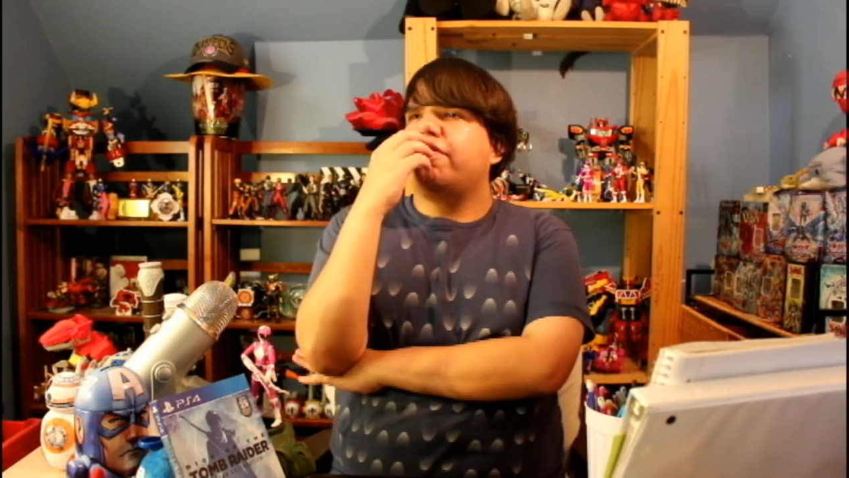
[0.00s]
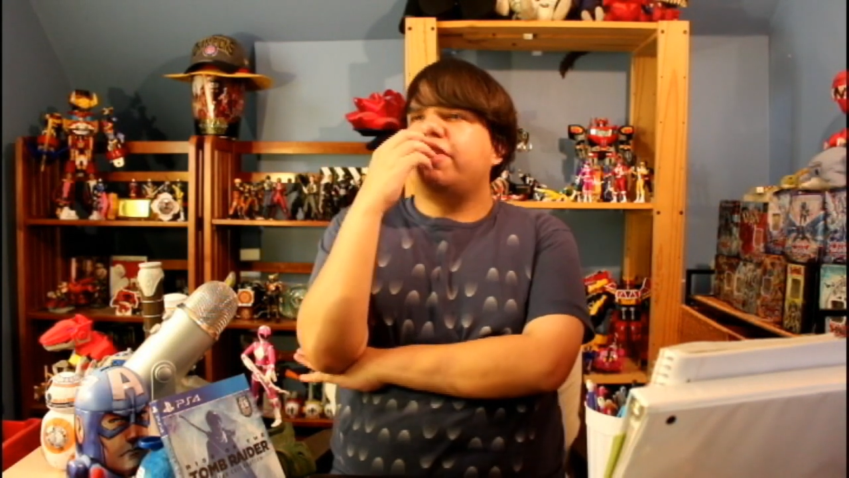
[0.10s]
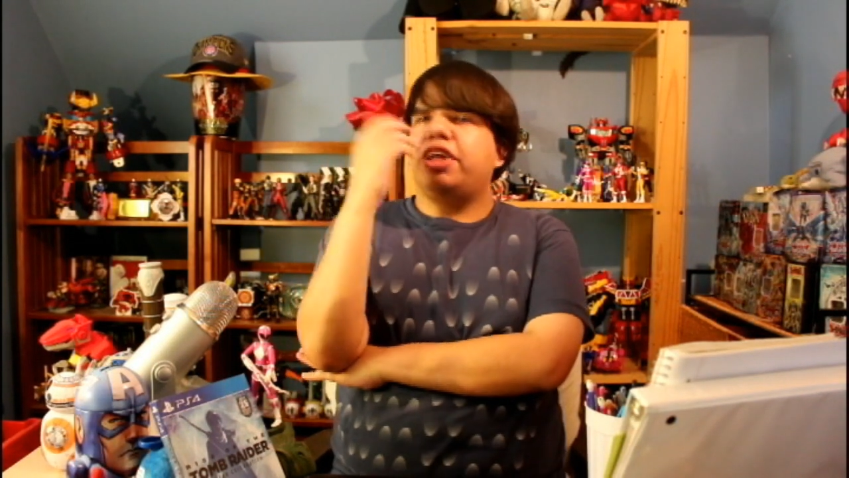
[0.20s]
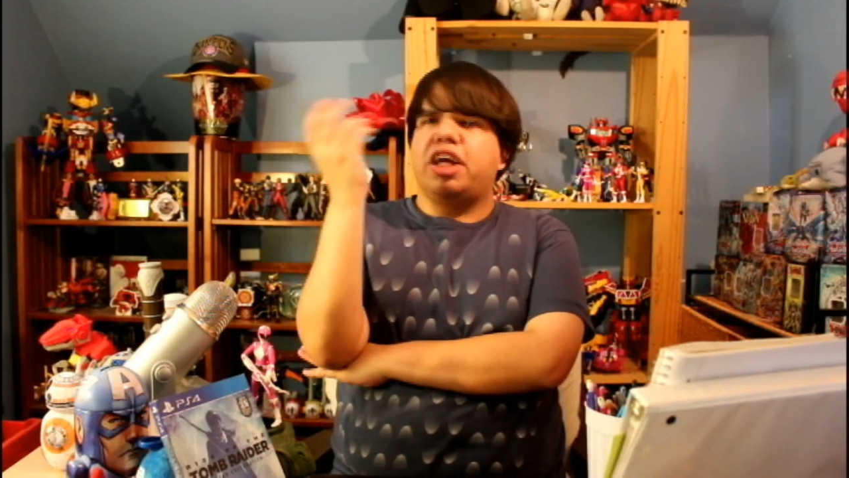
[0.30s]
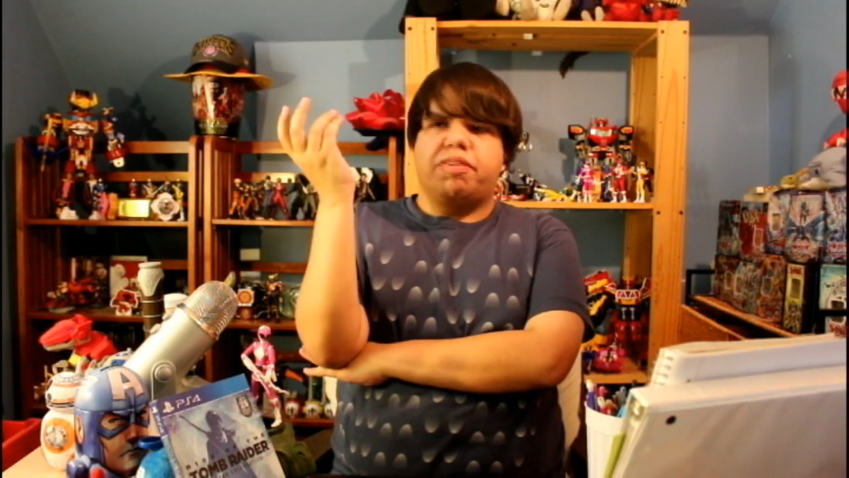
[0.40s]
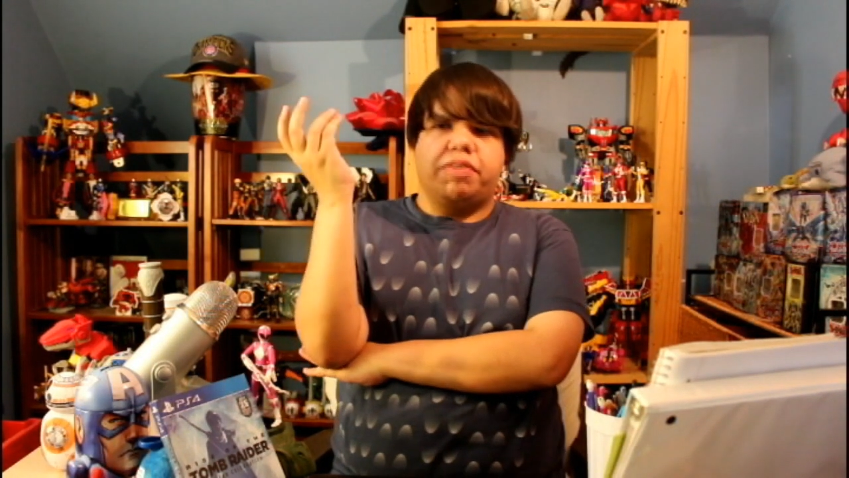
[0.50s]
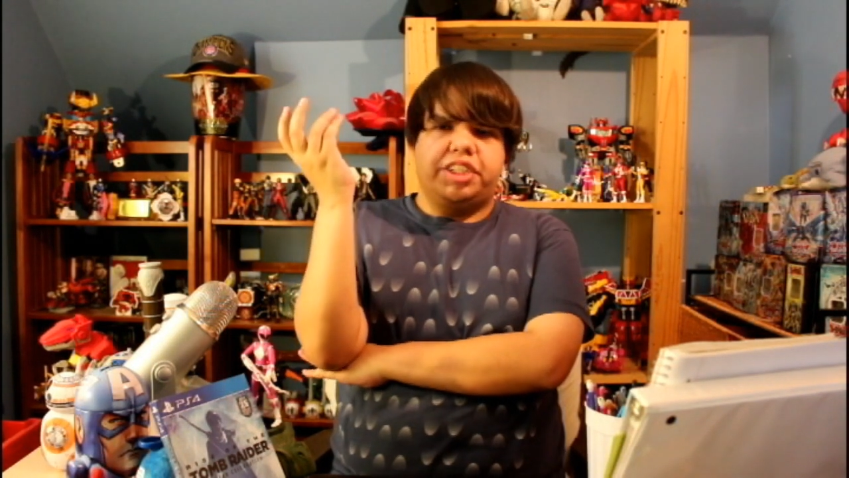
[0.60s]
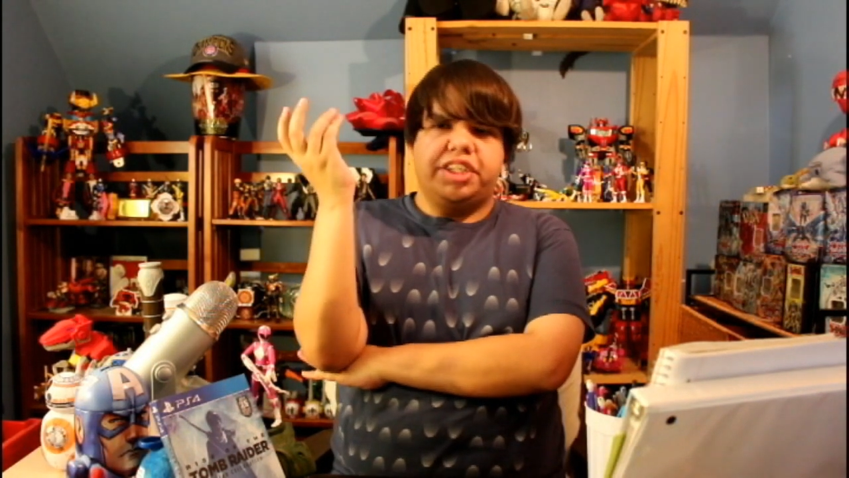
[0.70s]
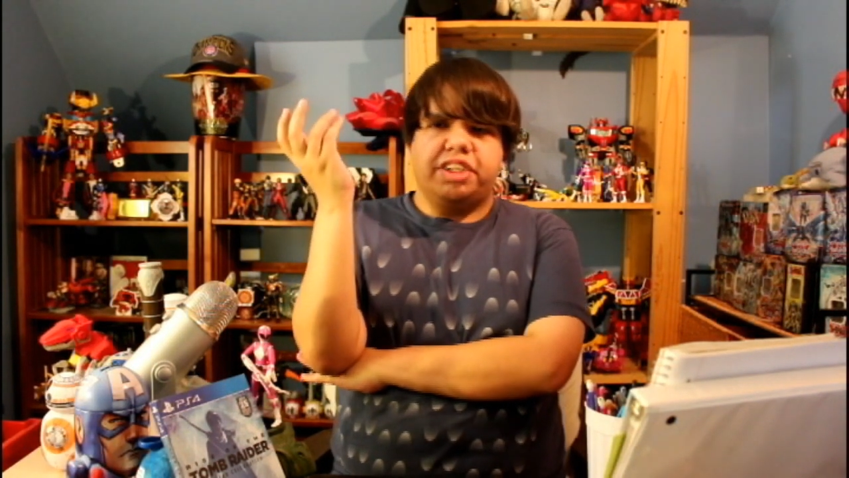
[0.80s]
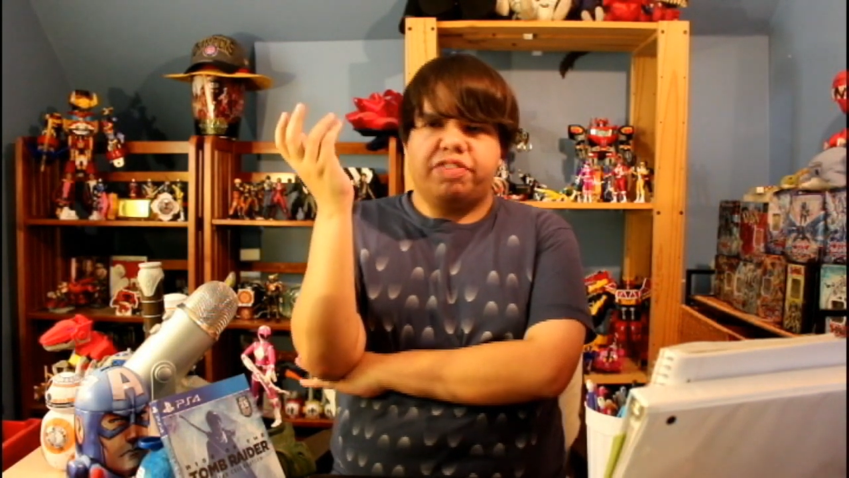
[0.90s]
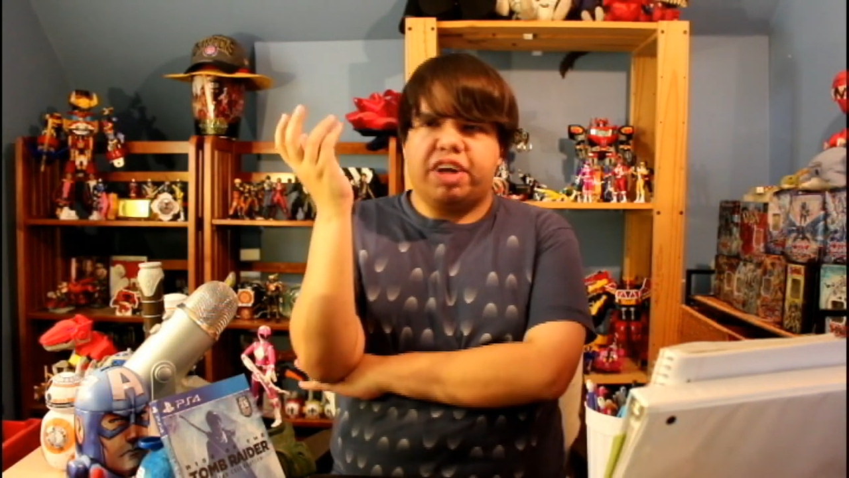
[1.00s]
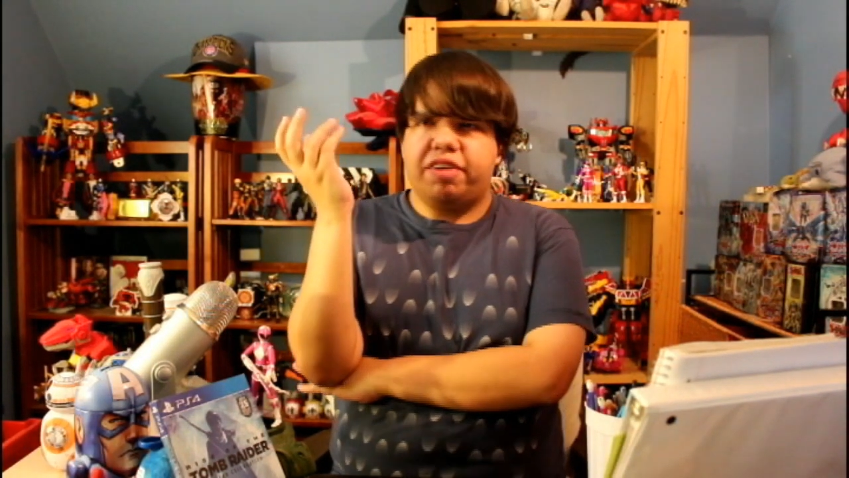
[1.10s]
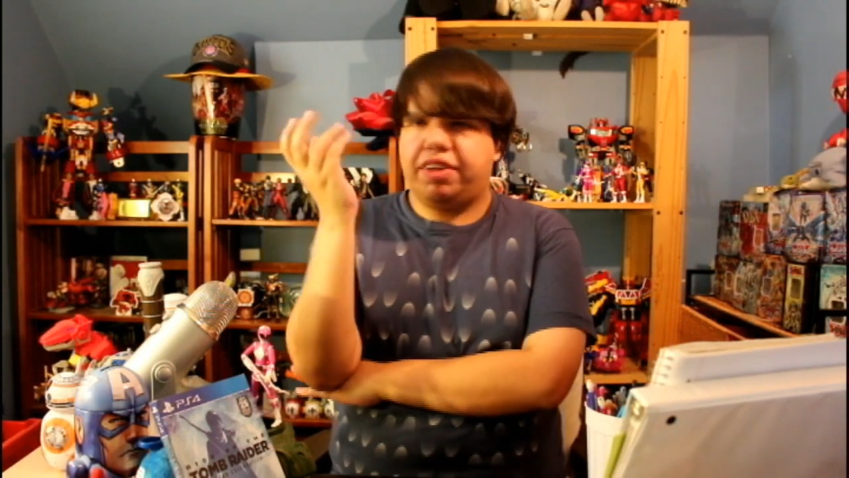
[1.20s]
Well, like what she does fight